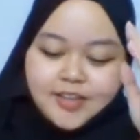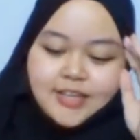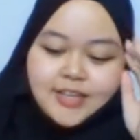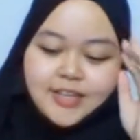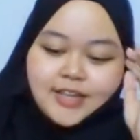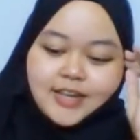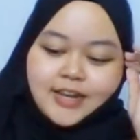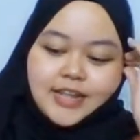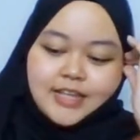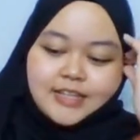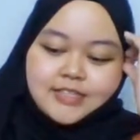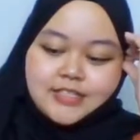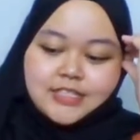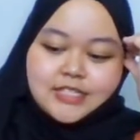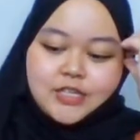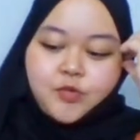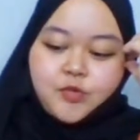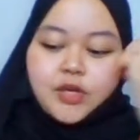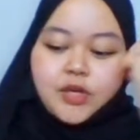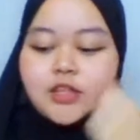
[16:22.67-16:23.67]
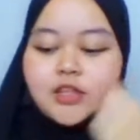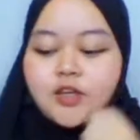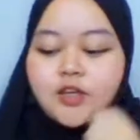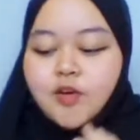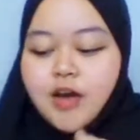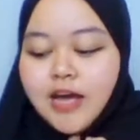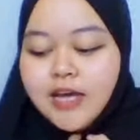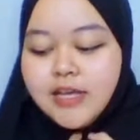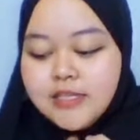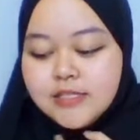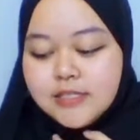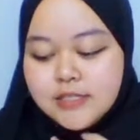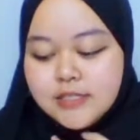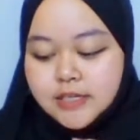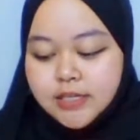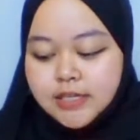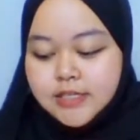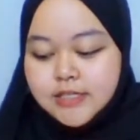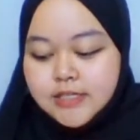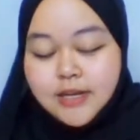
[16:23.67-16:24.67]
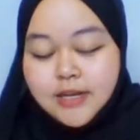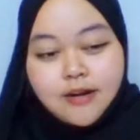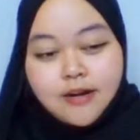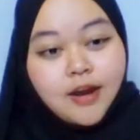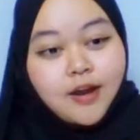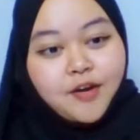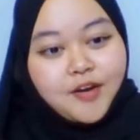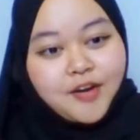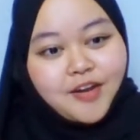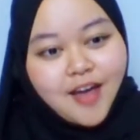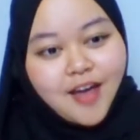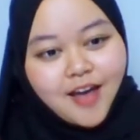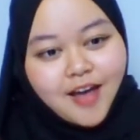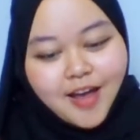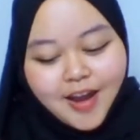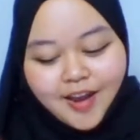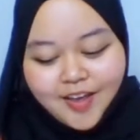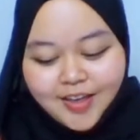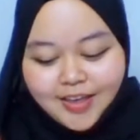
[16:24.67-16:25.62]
Okay, let's see whether your answer is correct or not.